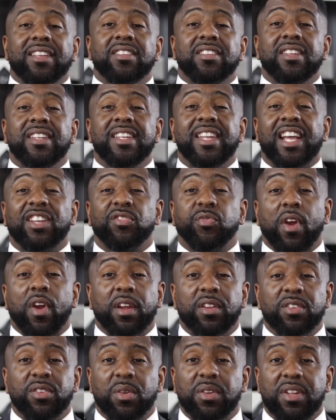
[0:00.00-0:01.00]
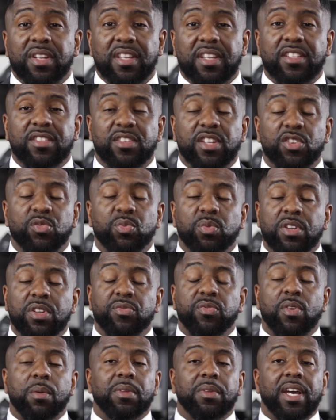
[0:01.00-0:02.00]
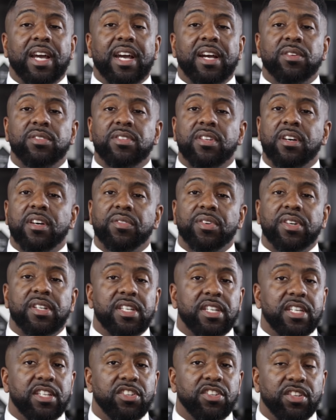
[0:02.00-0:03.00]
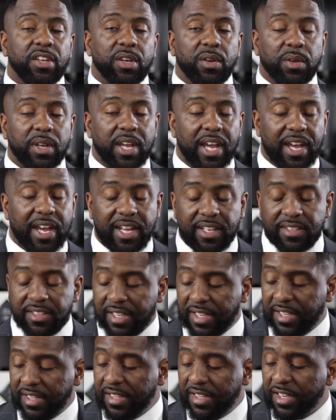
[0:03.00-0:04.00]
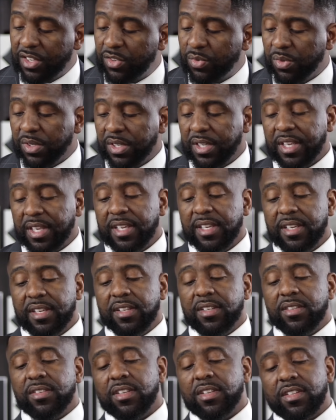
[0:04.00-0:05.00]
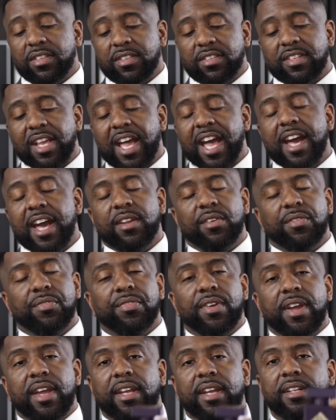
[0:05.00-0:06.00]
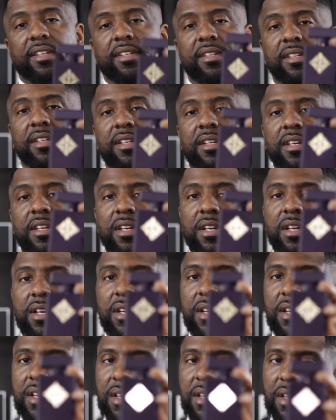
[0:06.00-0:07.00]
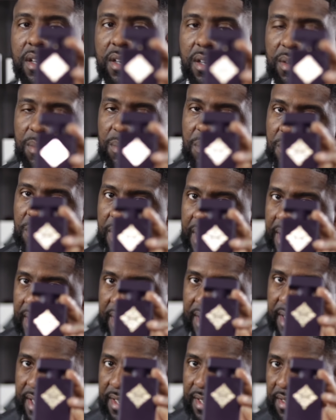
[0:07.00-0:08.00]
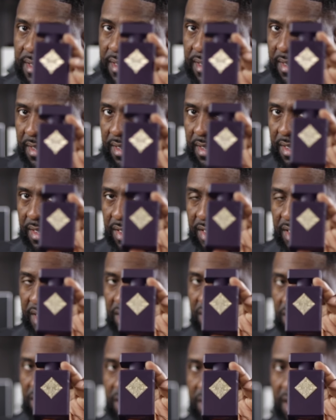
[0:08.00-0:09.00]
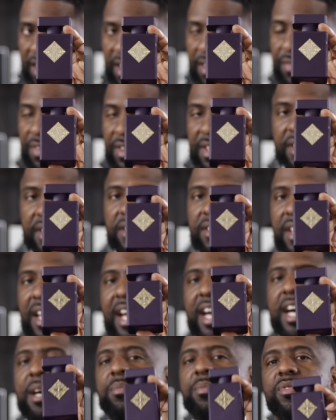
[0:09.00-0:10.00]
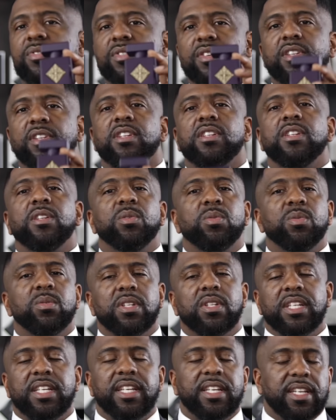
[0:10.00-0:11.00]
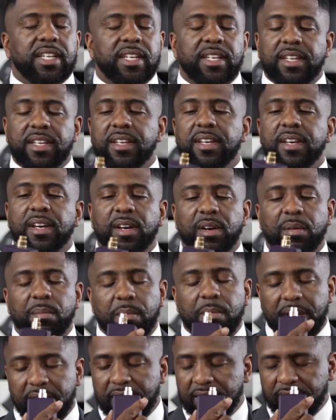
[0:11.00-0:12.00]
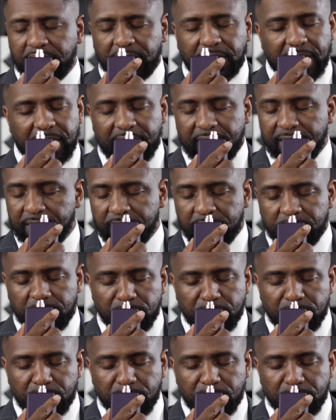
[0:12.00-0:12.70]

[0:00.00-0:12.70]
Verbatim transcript: and the next fragrance on the list, this one is from the house of Initio, guys, and this one is Side Effect. Man, this stuff is absolutely amazing, guys.